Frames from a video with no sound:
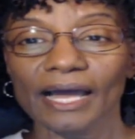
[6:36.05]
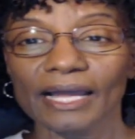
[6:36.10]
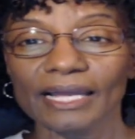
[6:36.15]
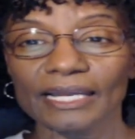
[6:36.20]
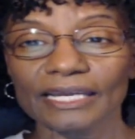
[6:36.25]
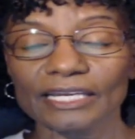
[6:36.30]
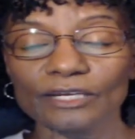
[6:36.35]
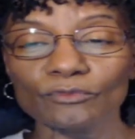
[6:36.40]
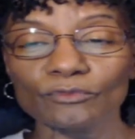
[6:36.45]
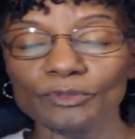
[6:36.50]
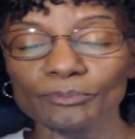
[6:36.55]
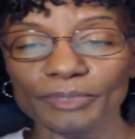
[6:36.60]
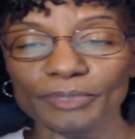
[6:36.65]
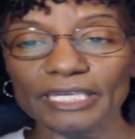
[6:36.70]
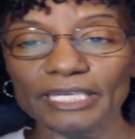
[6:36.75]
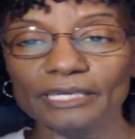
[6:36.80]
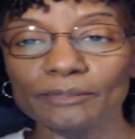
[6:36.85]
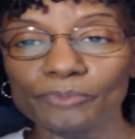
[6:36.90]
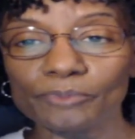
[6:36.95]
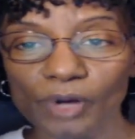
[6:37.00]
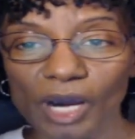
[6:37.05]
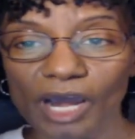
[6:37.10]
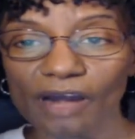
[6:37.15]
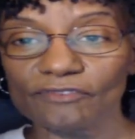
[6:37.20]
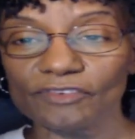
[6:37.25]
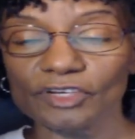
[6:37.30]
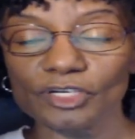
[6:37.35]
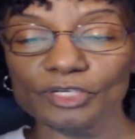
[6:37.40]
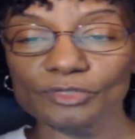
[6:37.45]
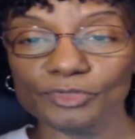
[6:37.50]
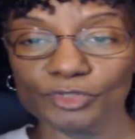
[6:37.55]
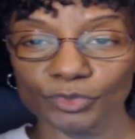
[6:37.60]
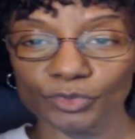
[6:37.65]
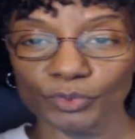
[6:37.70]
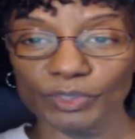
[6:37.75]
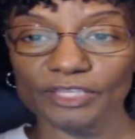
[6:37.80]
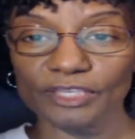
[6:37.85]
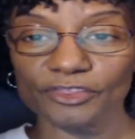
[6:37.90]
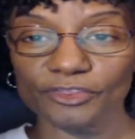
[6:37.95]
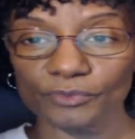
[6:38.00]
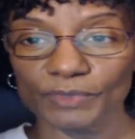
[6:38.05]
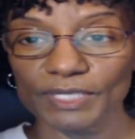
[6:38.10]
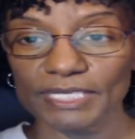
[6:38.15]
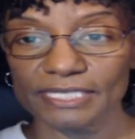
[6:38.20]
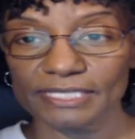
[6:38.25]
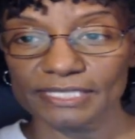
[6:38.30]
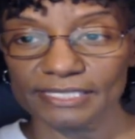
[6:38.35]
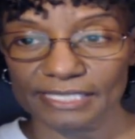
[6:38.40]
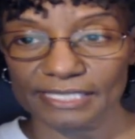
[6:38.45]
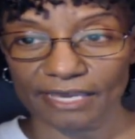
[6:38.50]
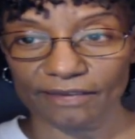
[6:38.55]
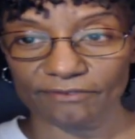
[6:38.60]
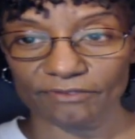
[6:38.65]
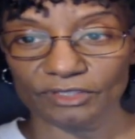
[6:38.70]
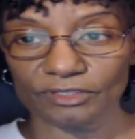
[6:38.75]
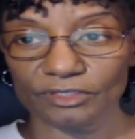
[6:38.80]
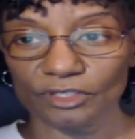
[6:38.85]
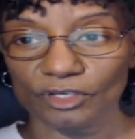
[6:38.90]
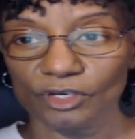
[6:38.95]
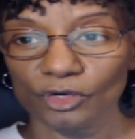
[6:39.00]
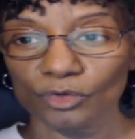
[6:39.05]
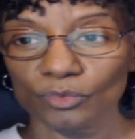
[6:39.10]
it, would be in Proverbs 23 and 7,